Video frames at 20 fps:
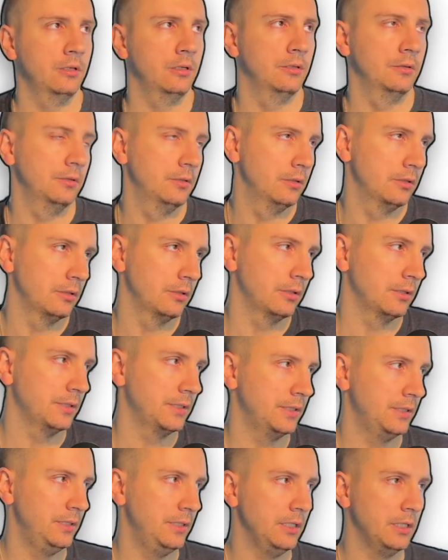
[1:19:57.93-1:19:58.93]
and
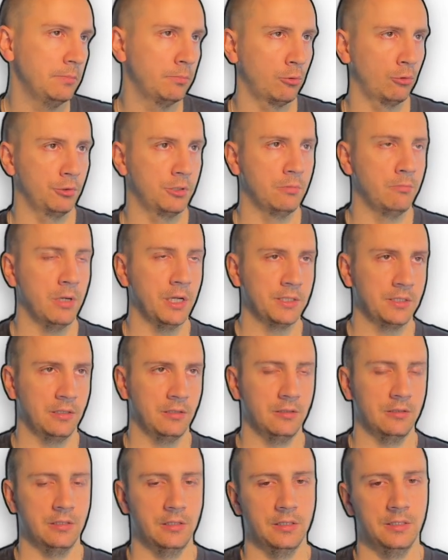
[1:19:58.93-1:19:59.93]
sigprots mask
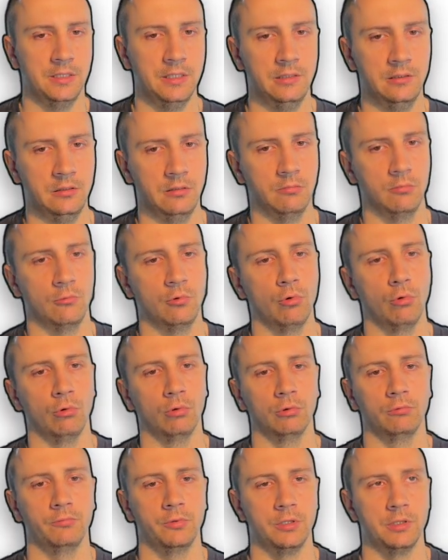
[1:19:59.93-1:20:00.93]
is a system
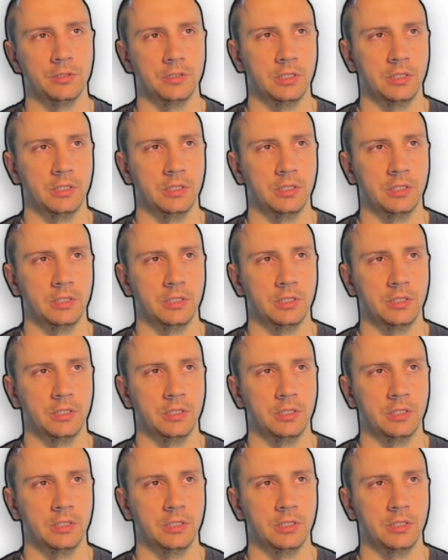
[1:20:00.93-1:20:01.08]
call which is